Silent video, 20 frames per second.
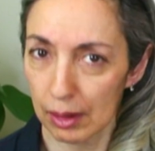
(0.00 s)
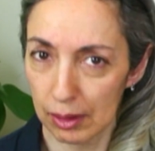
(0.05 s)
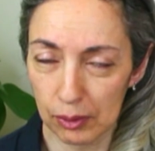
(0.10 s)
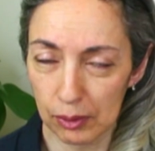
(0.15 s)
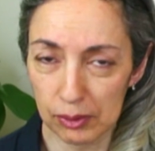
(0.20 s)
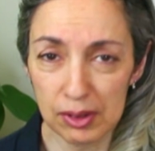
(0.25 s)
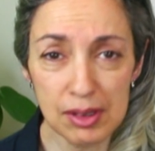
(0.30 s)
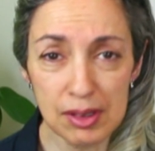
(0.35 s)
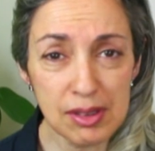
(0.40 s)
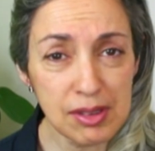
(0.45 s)

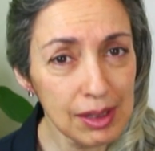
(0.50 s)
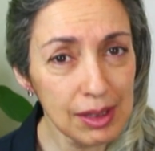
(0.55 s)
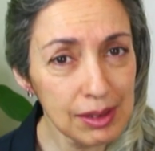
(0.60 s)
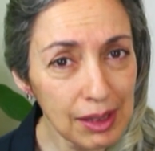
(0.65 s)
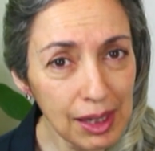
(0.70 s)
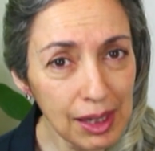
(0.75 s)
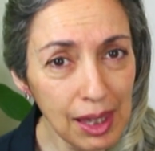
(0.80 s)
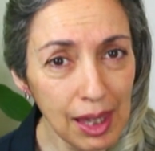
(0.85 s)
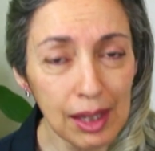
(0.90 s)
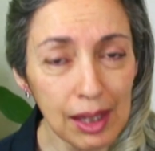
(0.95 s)
Notice
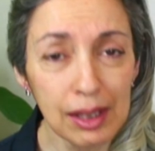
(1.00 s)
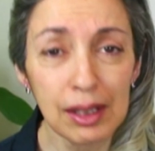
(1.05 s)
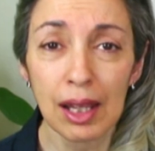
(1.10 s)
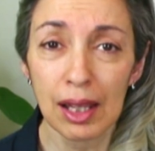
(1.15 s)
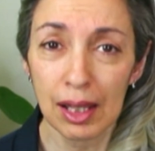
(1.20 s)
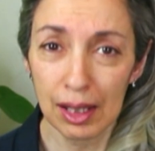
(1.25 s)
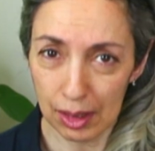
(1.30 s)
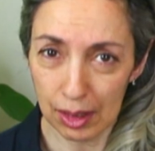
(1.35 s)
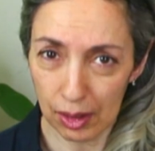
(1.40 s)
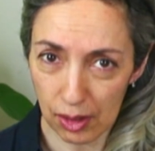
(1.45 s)
that
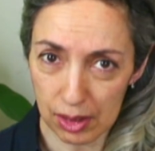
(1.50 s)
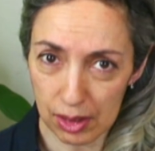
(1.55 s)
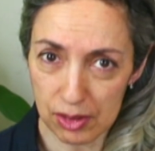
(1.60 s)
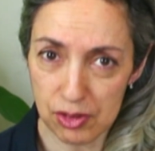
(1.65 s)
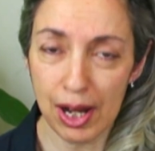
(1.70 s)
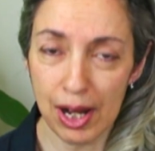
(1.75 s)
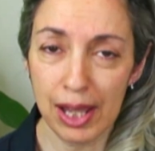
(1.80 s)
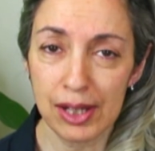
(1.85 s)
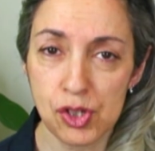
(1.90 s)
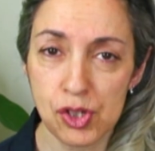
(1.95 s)
again, the
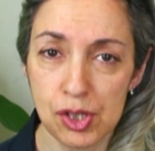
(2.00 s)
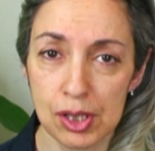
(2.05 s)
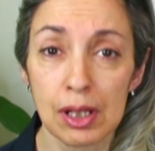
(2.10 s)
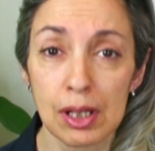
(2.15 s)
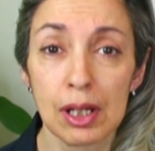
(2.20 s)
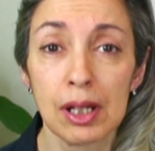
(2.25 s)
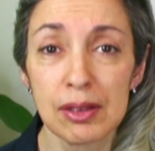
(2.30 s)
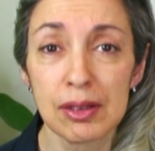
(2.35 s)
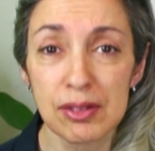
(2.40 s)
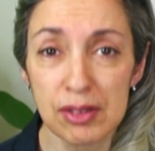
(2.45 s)

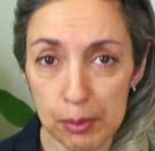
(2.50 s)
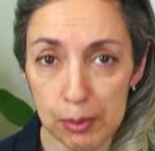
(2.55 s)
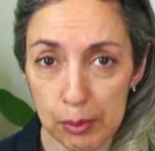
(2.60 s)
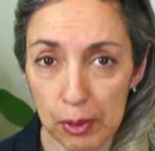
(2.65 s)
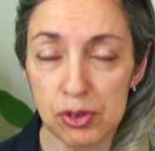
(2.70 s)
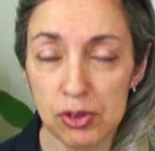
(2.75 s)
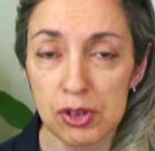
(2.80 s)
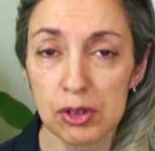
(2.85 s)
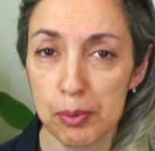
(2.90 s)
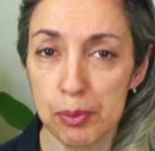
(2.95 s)
contraction is the
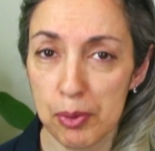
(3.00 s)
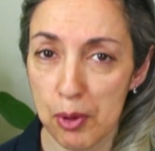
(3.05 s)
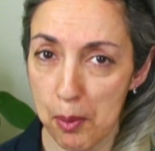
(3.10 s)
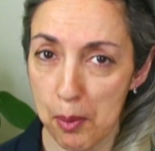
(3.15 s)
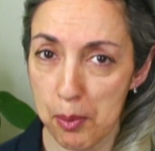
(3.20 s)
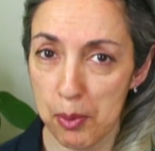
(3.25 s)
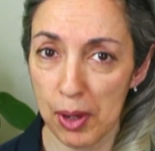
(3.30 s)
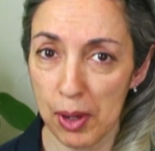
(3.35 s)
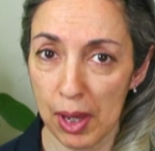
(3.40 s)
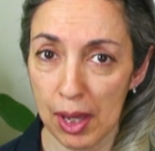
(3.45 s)
most
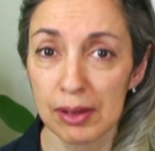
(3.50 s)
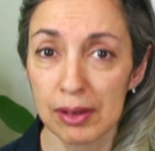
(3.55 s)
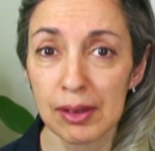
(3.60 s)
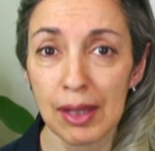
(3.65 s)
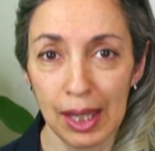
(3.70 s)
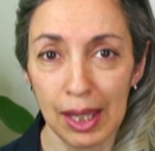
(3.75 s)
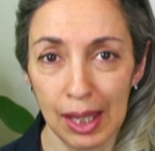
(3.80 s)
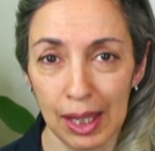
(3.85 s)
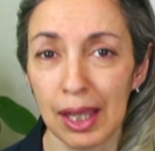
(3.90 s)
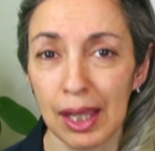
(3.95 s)
appropriate
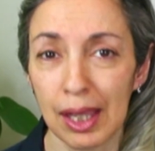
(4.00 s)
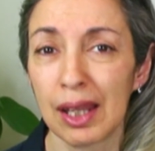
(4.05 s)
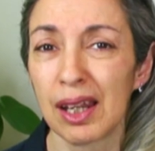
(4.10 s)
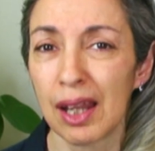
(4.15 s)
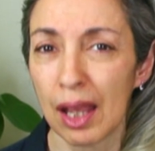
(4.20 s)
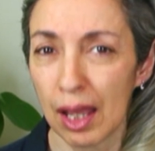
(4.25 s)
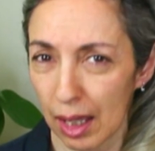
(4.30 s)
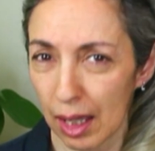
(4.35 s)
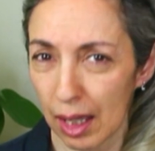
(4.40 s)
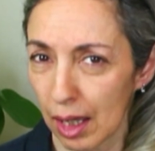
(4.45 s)

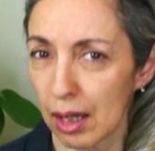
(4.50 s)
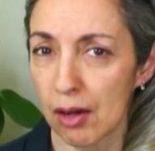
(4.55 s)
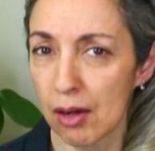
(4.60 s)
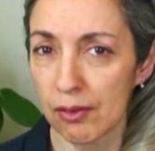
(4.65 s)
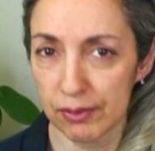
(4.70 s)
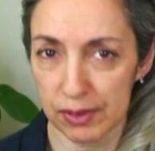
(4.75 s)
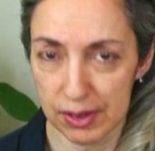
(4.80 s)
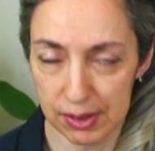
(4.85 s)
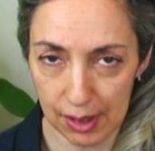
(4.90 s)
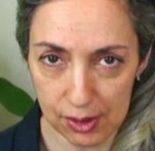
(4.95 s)
in a
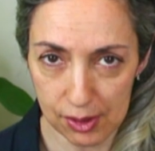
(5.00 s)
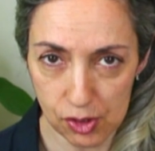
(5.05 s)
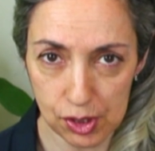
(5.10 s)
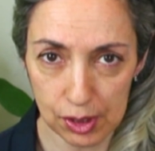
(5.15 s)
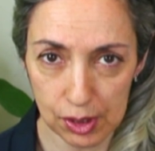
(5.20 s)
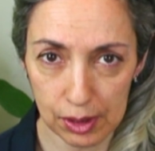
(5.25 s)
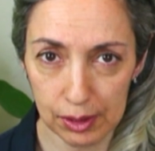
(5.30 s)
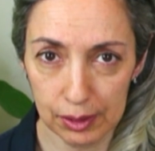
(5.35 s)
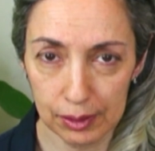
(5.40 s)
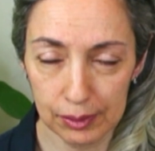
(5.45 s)

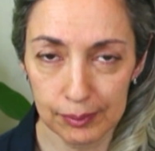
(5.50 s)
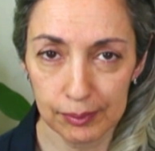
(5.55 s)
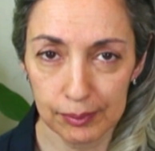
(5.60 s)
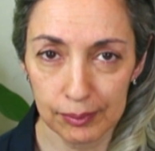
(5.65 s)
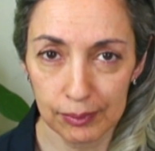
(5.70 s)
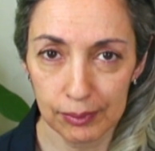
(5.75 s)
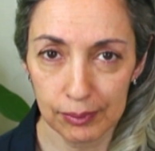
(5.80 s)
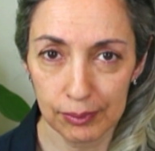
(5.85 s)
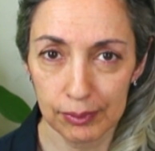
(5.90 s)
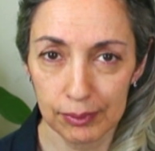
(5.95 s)
conversation.
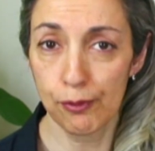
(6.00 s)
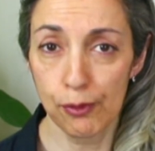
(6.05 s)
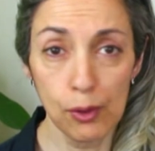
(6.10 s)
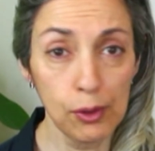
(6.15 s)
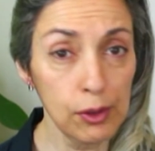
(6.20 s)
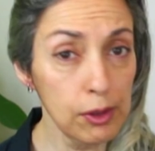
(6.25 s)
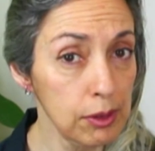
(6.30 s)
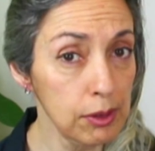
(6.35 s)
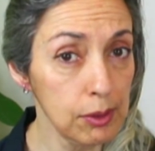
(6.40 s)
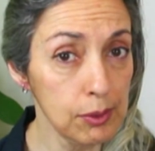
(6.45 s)
The
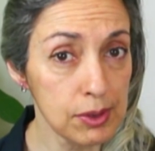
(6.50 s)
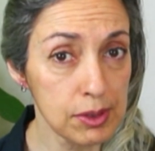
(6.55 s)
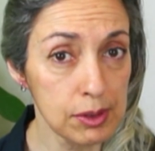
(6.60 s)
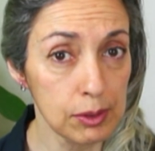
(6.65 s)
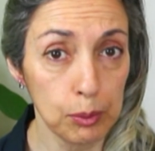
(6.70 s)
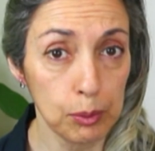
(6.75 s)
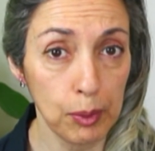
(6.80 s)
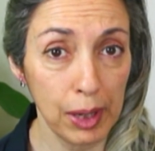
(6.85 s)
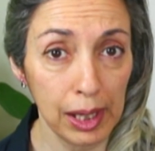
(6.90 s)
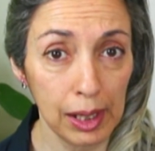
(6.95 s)
fourth use
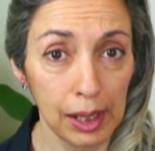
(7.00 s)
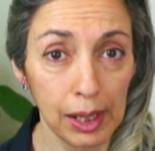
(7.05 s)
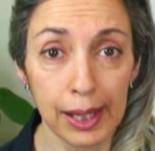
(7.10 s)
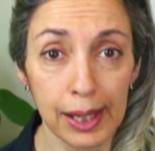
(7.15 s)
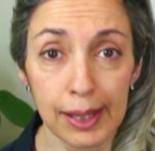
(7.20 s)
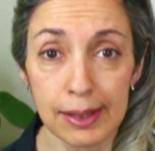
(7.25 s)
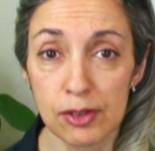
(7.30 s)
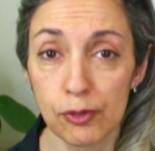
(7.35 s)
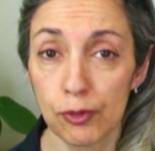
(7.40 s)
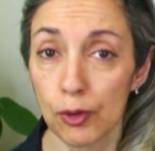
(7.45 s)
of will
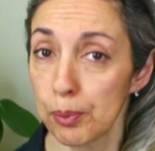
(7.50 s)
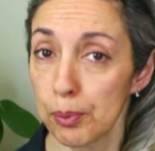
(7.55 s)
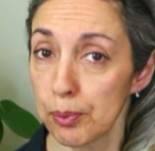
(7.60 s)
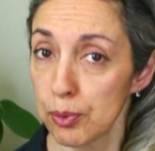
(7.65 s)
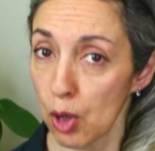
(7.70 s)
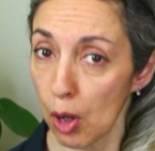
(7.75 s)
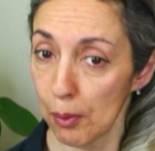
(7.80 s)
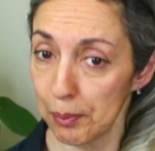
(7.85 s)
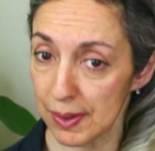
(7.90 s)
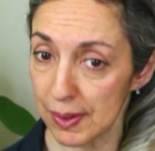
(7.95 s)
is for
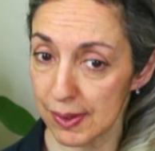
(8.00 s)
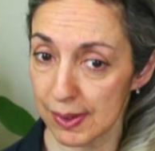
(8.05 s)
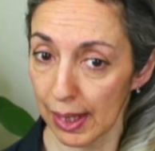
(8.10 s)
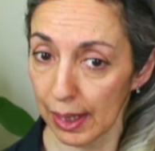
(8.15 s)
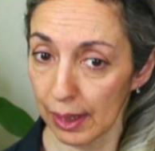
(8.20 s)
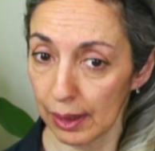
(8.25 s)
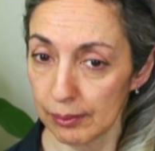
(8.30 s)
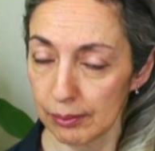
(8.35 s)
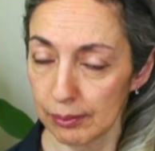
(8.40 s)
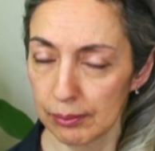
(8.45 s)

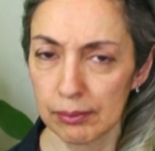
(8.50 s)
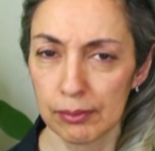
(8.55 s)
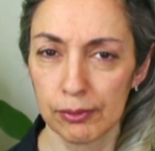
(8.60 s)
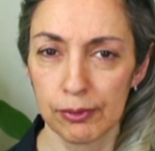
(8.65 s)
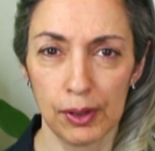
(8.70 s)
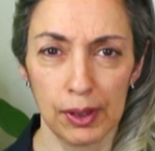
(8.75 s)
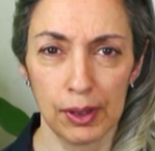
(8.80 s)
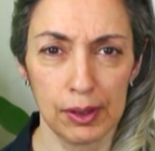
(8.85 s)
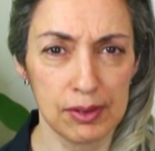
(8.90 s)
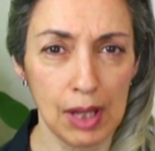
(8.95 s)
promising.
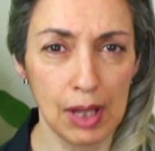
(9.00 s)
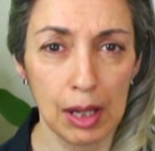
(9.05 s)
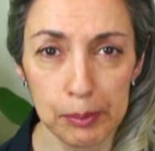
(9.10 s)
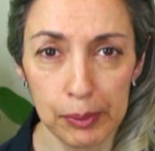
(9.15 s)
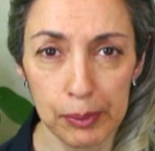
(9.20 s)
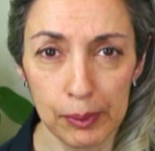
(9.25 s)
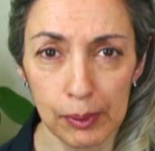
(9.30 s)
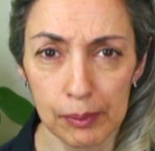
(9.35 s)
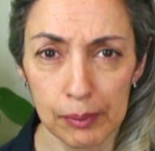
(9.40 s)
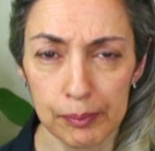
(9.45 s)
For
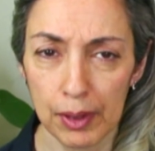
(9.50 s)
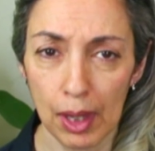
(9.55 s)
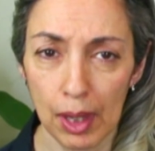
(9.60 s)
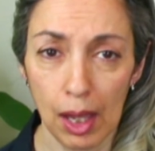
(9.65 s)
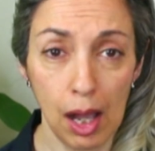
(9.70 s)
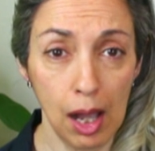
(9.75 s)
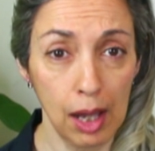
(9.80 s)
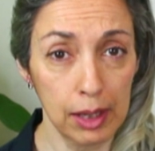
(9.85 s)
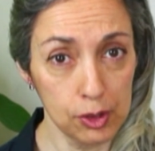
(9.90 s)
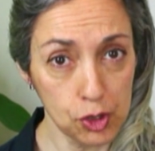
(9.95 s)
example,
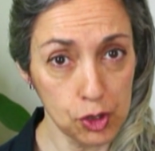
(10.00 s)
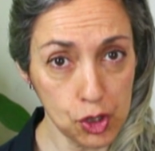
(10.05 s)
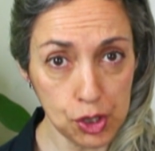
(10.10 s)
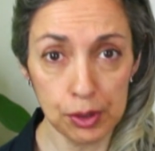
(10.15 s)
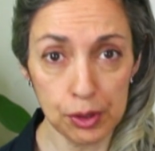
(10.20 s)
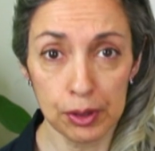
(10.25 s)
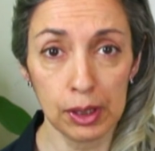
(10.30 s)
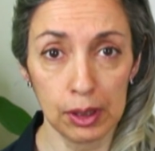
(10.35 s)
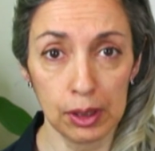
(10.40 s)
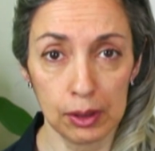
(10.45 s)
I
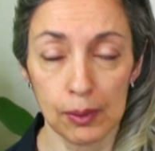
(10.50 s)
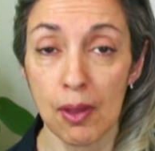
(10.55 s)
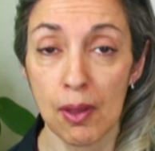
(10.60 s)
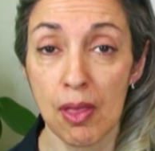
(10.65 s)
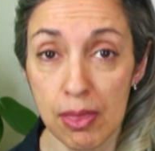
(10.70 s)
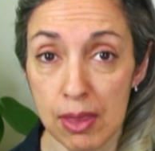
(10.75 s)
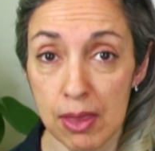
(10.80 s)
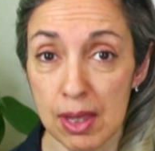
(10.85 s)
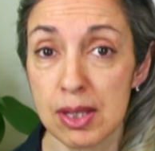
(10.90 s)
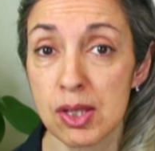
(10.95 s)
assure
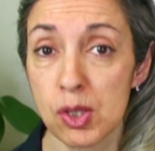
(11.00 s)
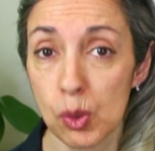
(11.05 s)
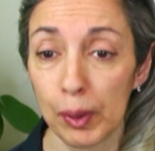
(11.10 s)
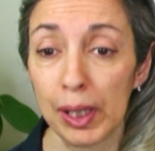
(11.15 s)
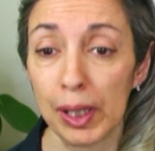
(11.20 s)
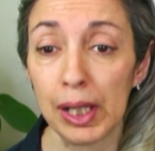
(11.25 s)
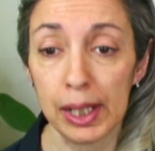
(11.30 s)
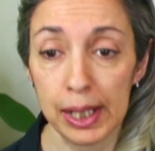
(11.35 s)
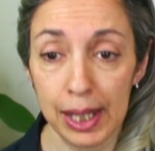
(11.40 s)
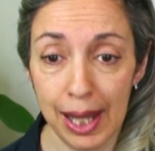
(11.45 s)
you this
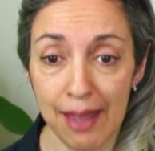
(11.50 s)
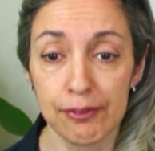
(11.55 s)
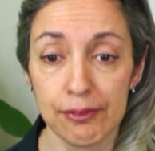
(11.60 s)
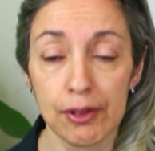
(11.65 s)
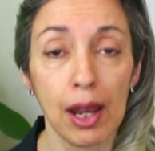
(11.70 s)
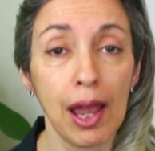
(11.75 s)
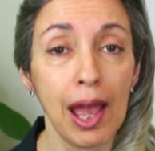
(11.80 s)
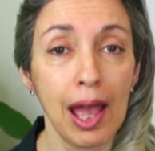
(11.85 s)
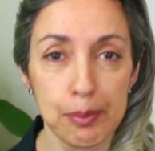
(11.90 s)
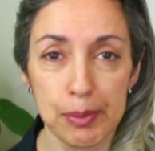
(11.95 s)
will
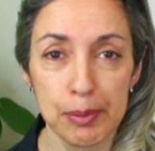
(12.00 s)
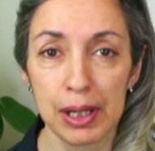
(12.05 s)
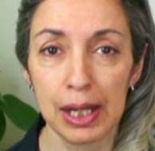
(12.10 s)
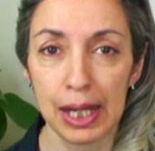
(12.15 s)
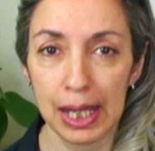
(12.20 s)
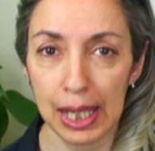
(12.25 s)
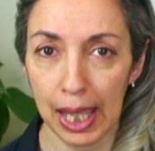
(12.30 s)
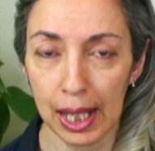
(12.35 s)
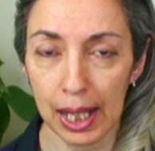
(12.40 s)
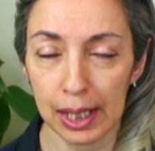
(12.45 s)
never
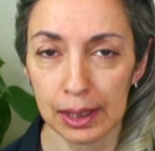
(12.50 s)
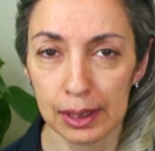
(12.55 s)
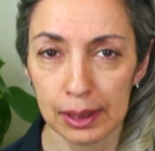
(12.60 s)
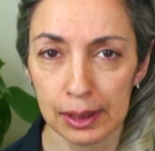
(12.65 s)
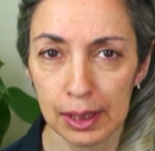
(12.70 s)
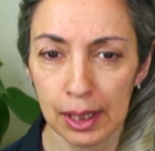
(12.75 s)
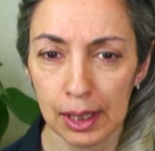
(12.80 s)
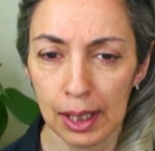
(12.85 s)
happen again.